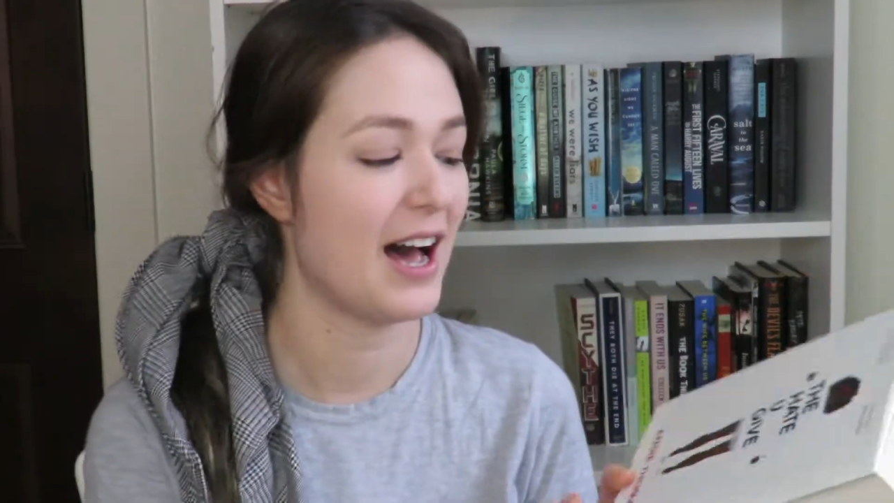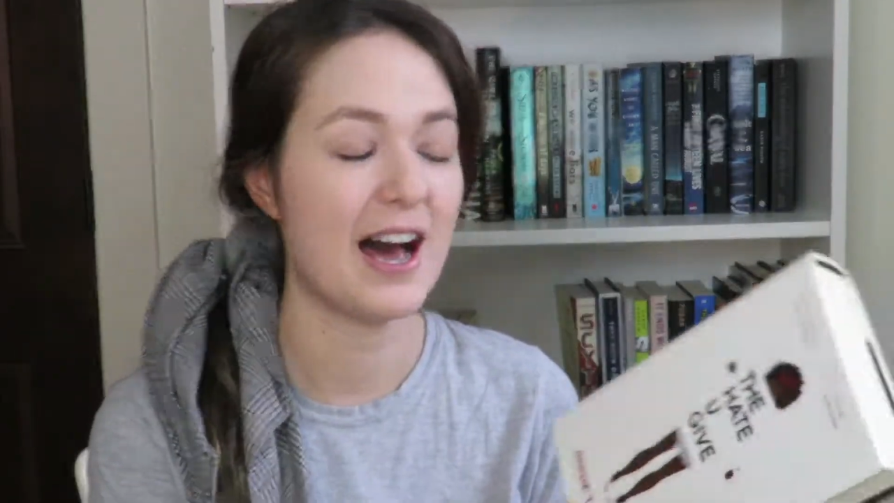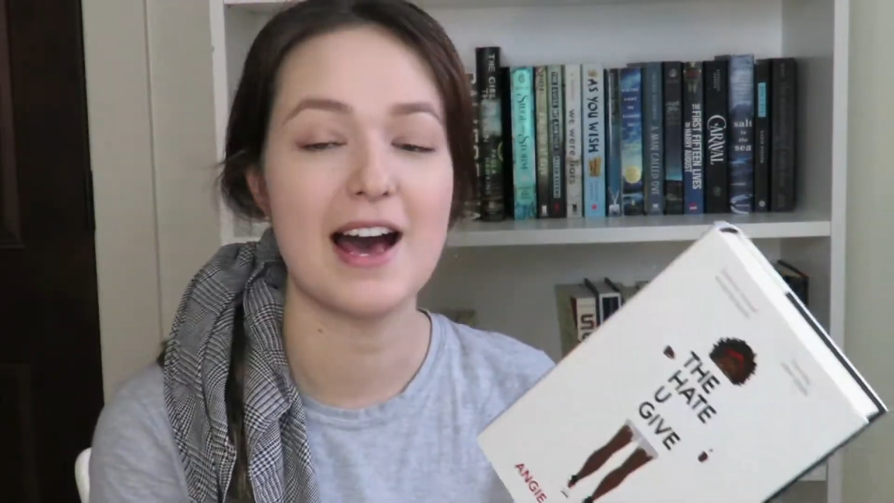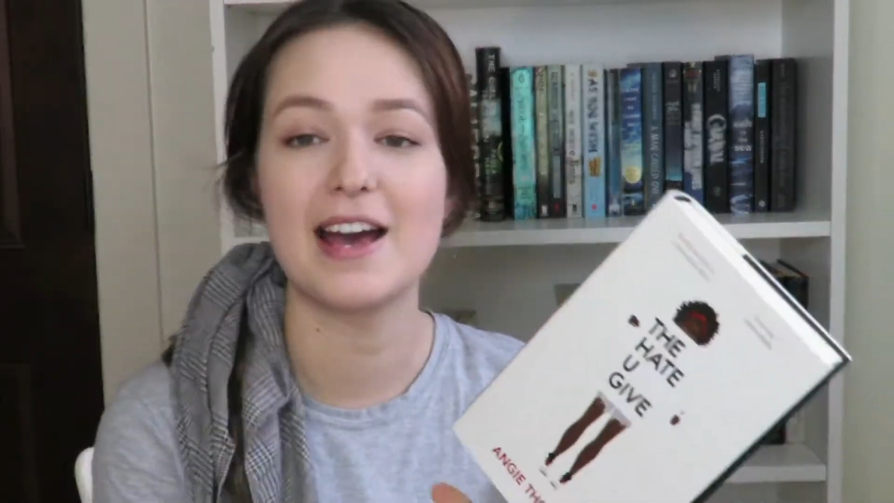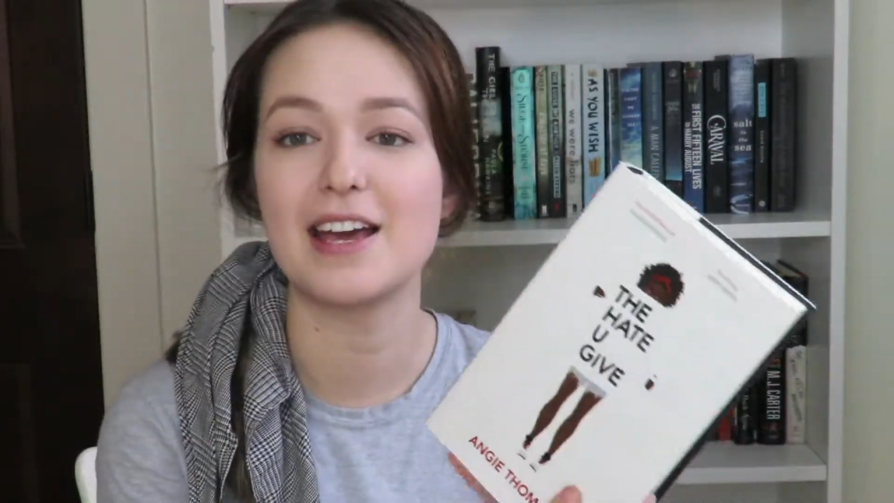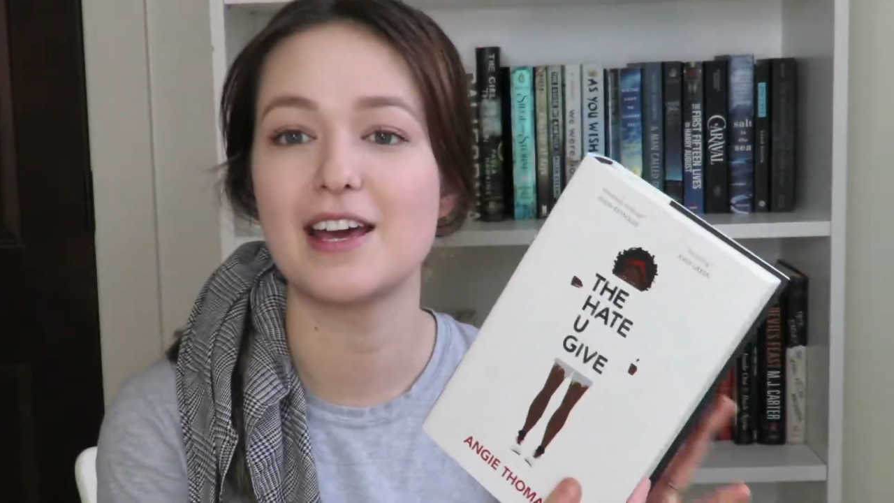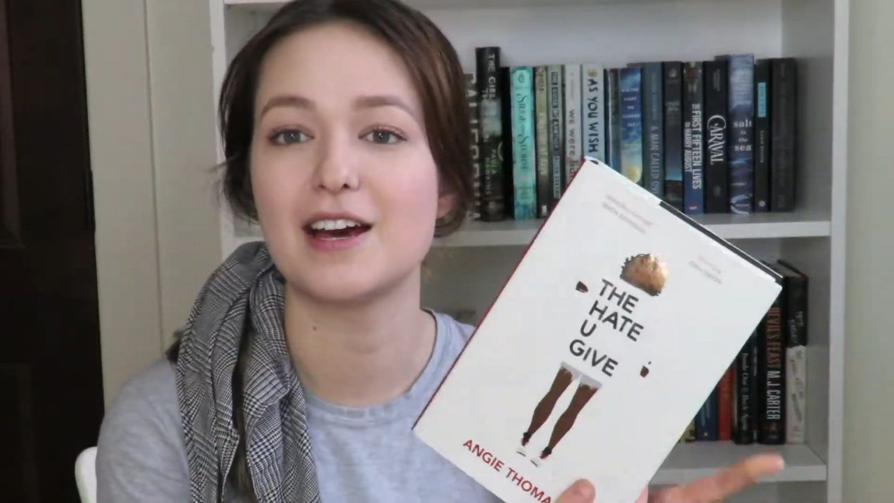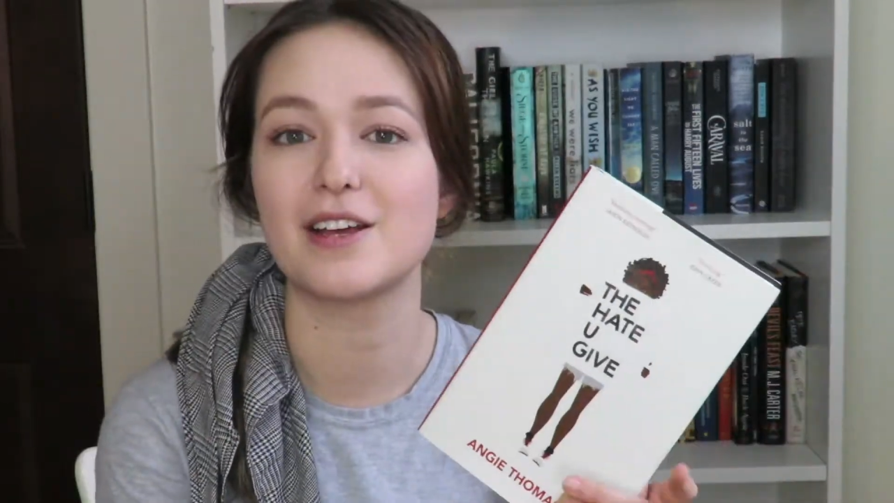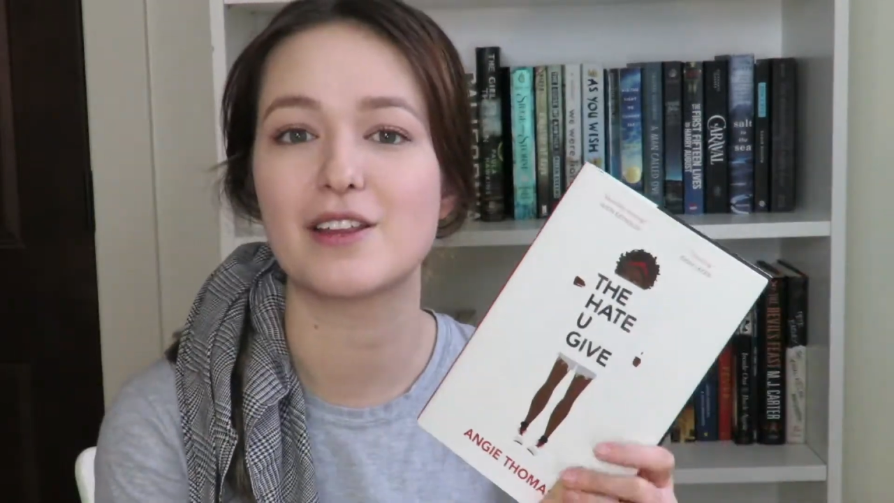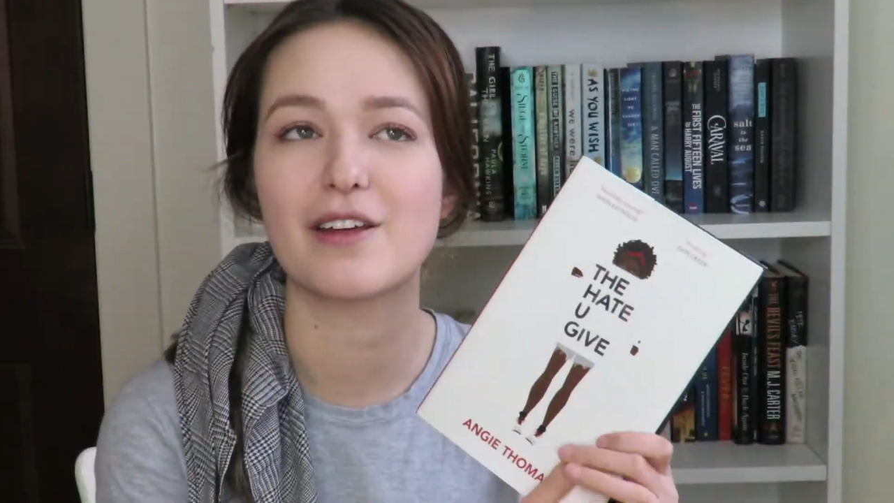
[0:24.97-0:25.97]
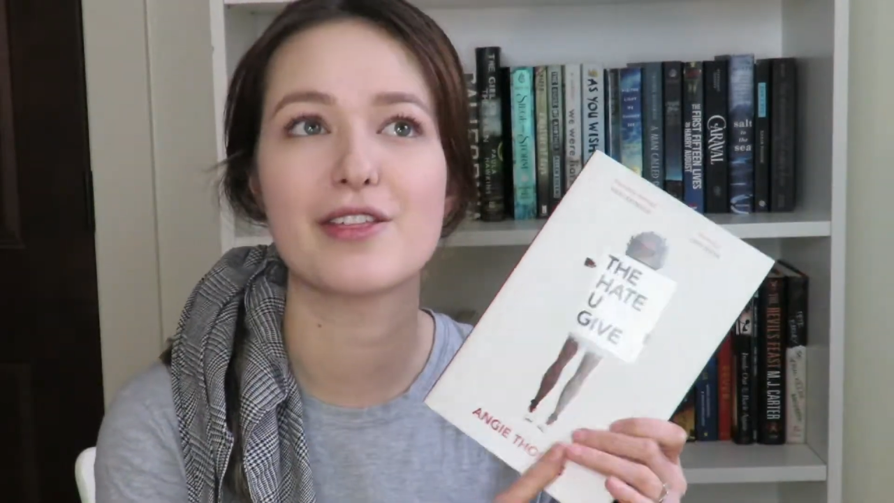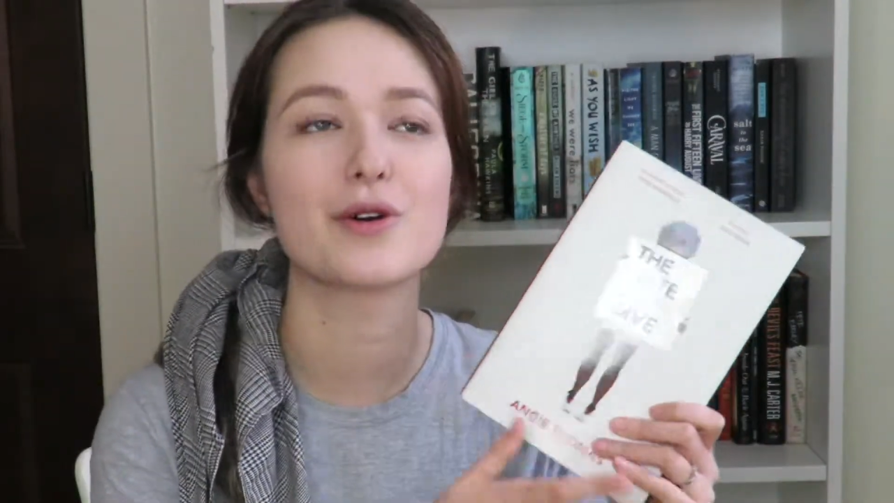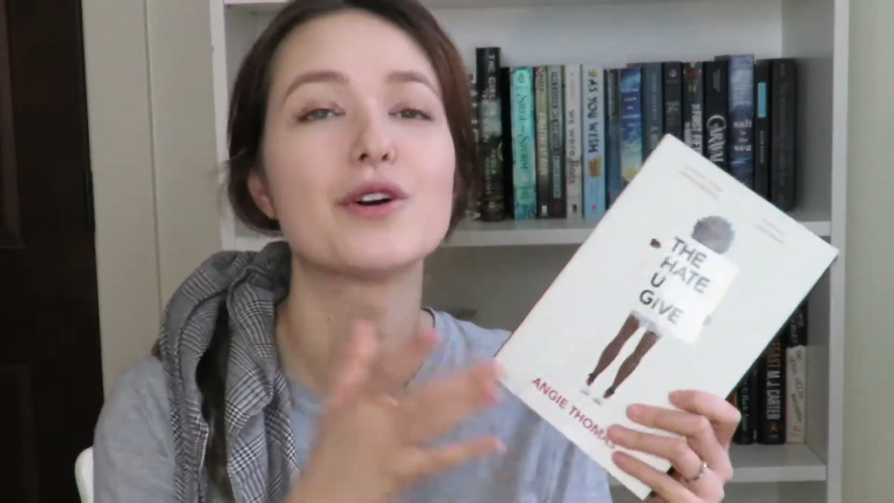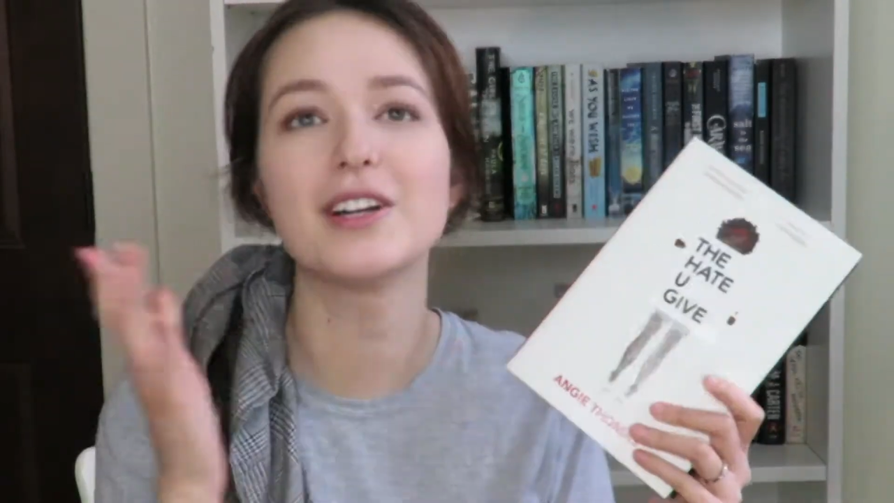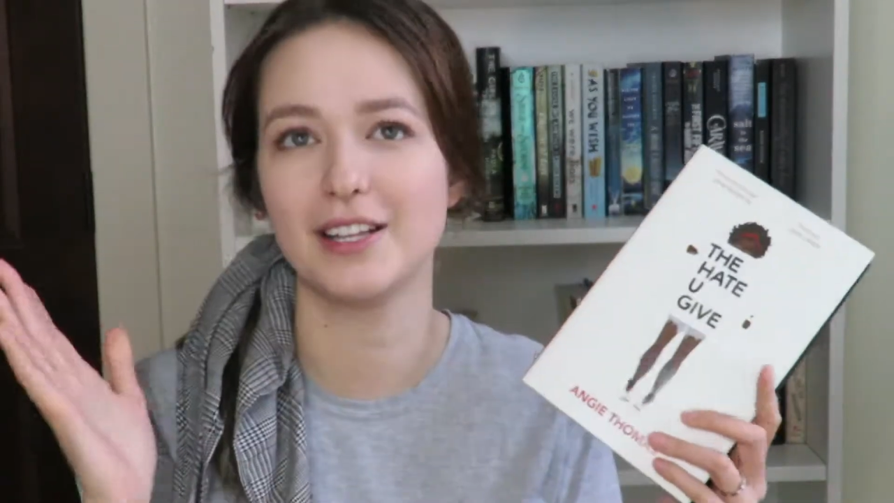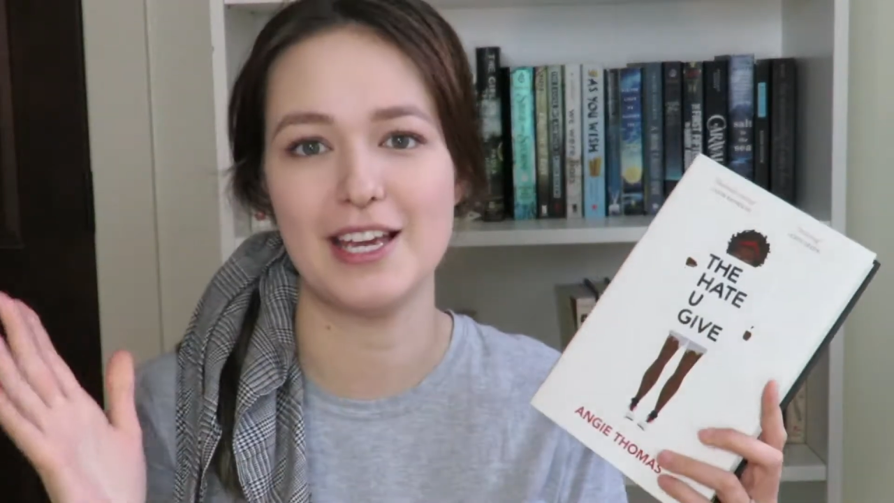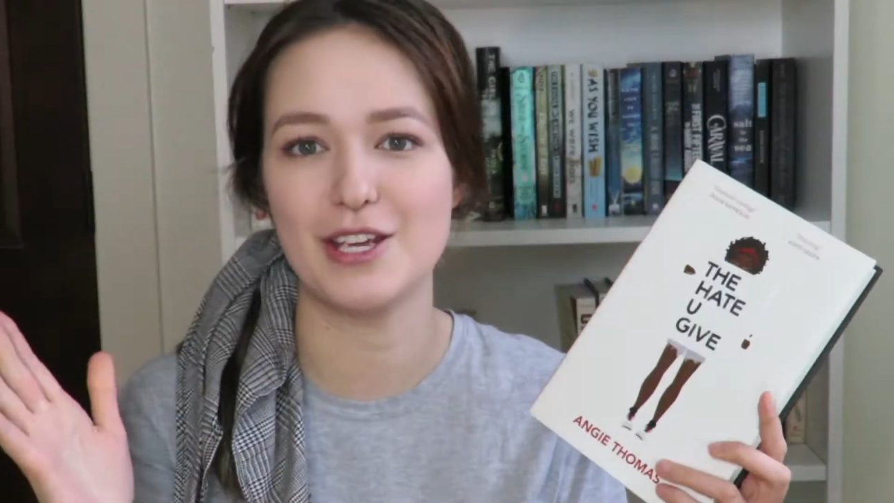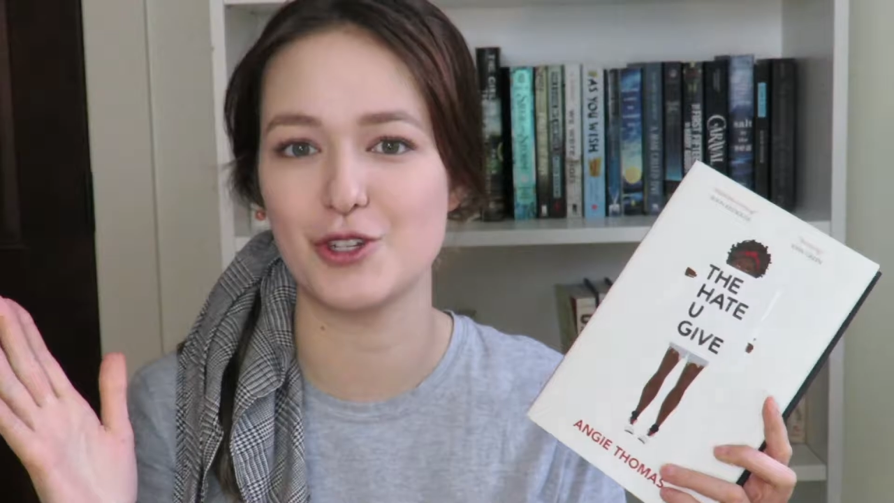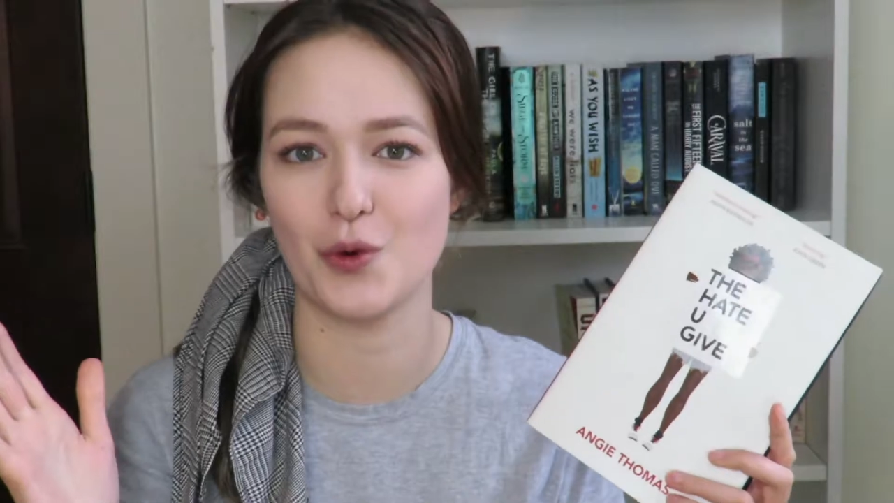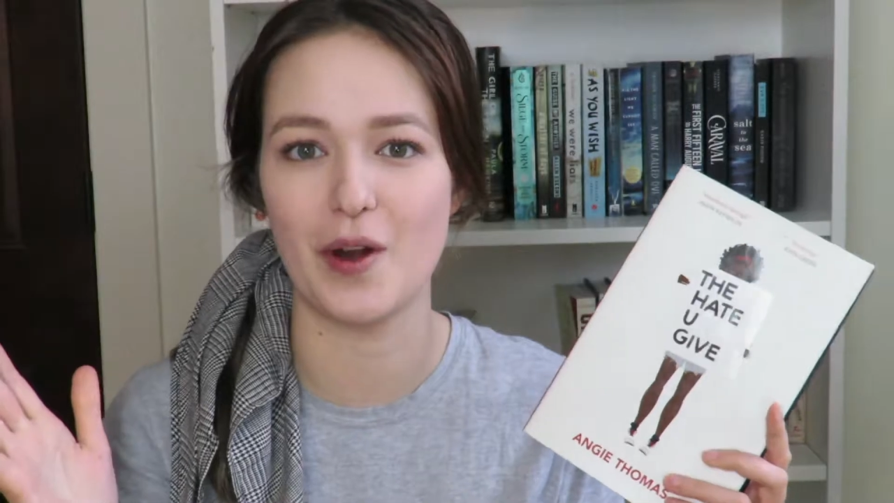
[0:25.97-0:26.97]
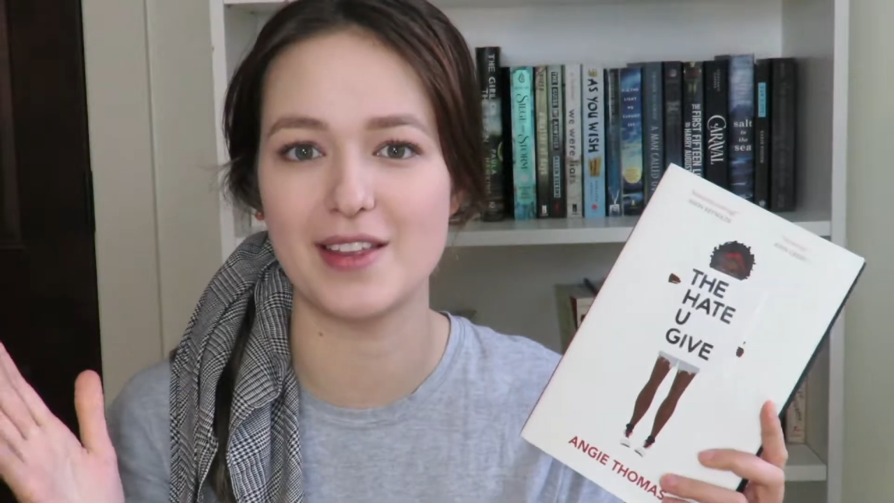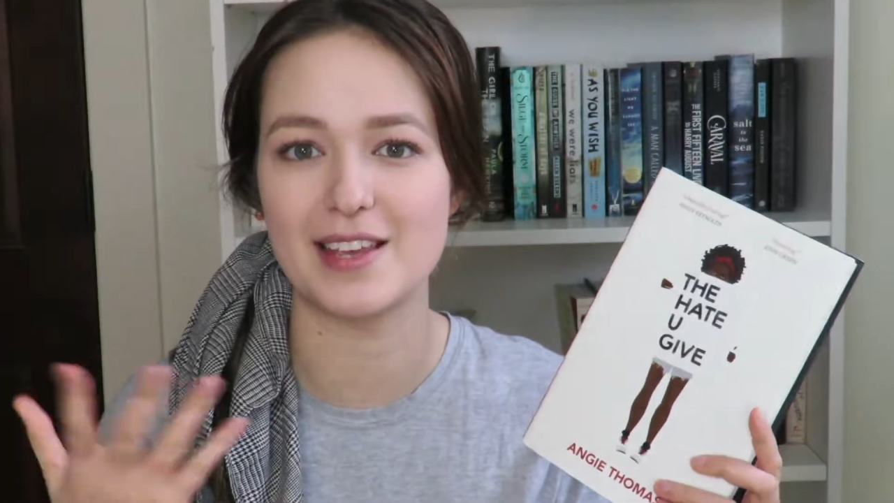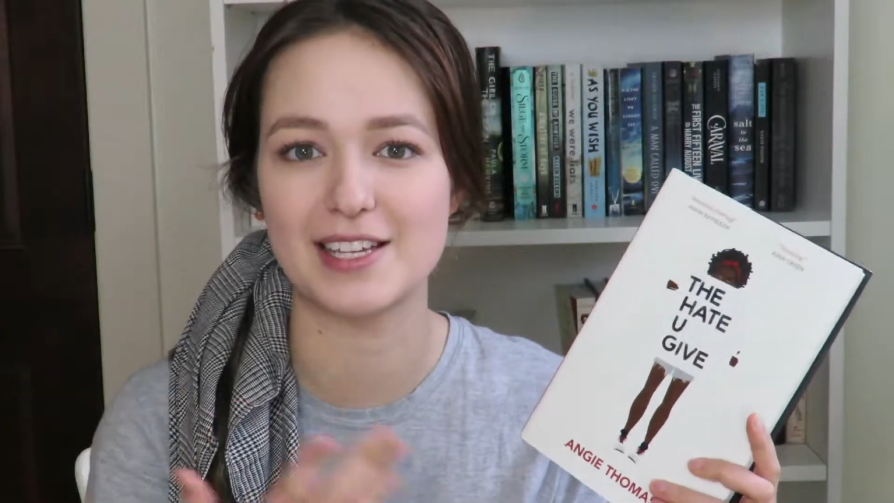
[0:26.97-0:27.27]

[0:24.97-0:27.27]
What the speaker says: I thoroughly enjoyed